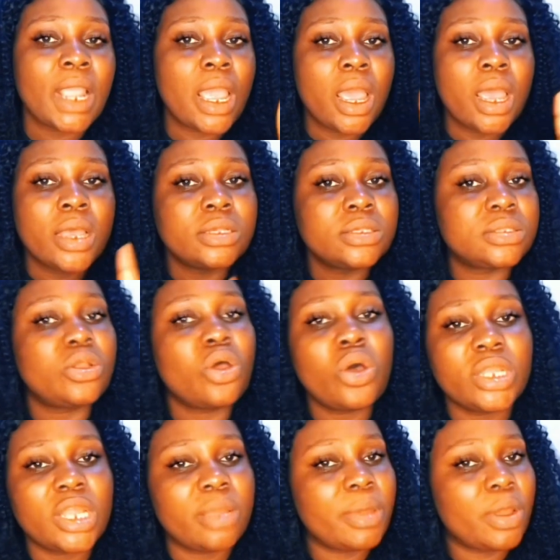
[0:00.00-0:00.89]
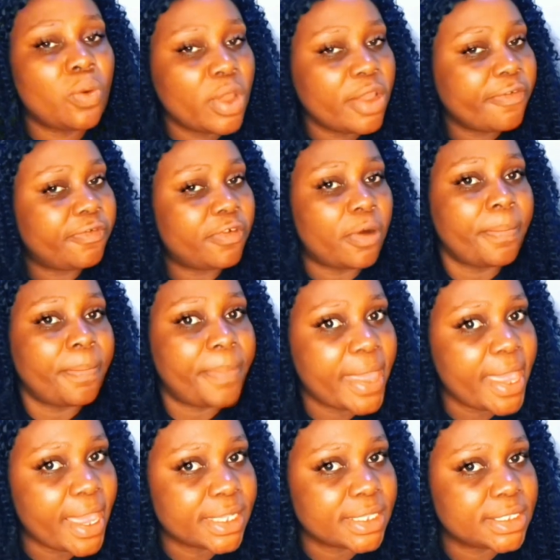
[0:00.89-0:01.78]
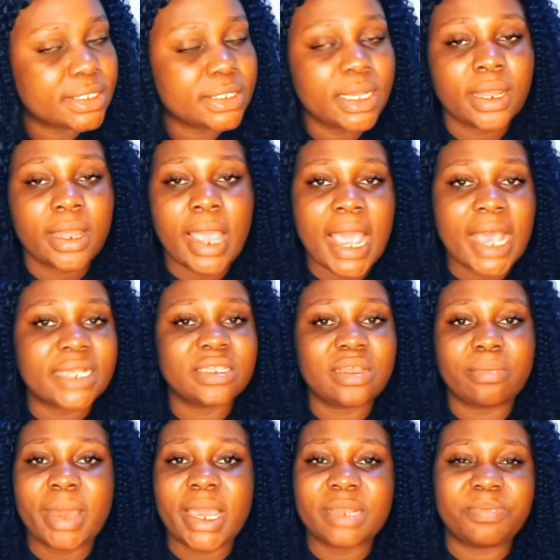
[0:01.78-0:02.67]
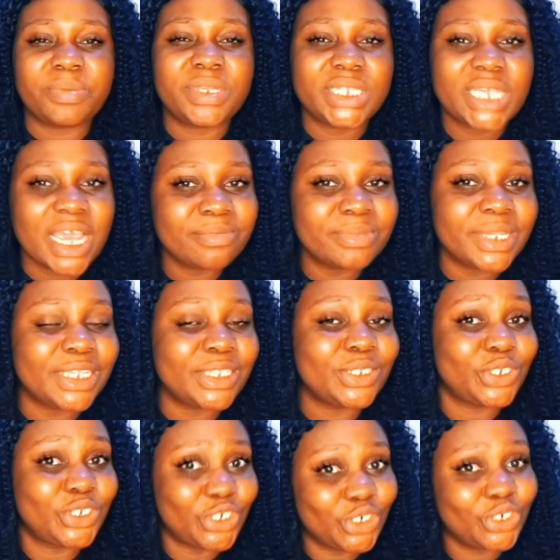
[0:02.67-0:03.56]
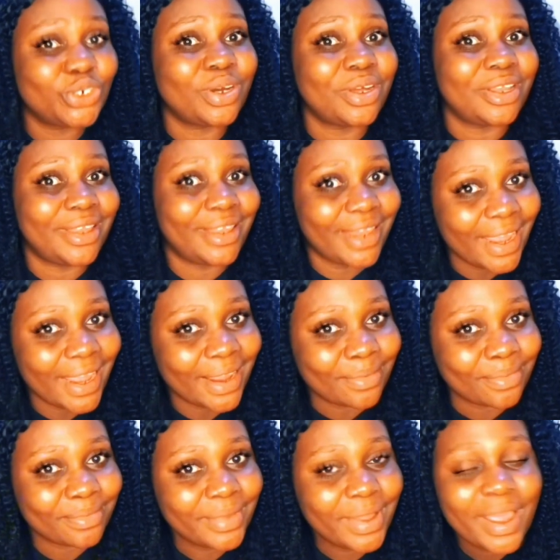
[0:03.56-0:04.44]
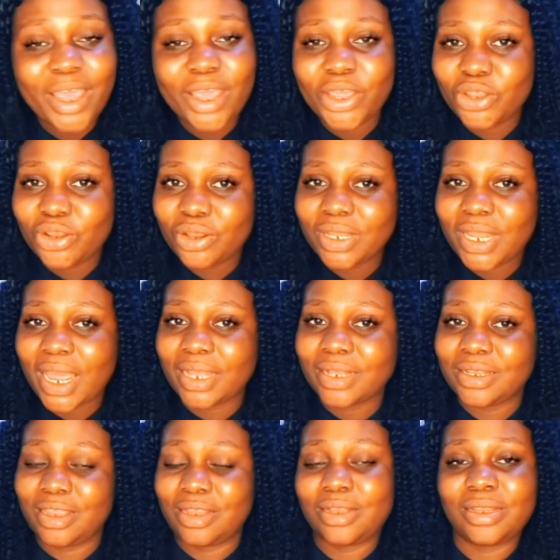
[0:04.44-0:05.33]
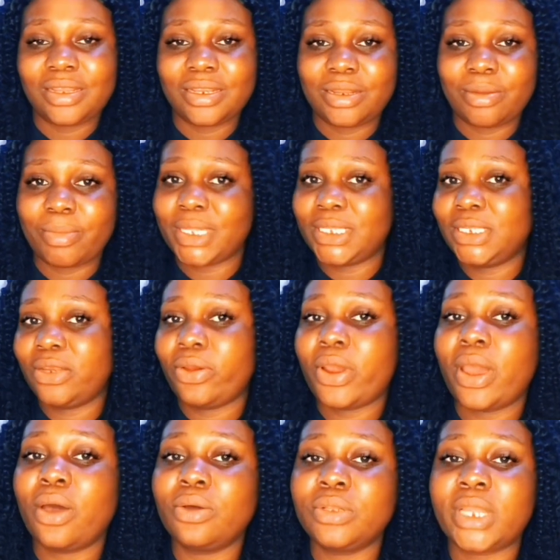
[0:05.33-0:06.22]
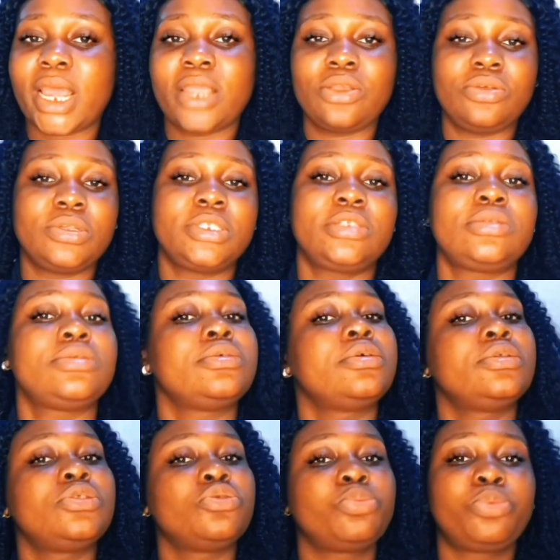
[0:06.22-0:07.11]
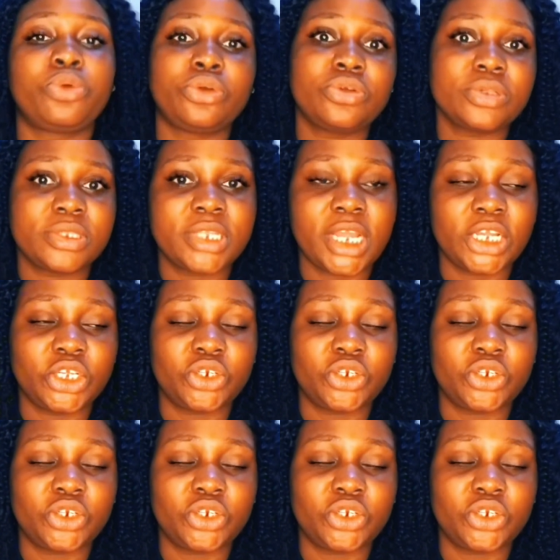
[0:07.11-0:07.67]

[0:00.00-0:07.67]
Store them away from pets, as they might be tempted to chew on them. That the material that used to produce denture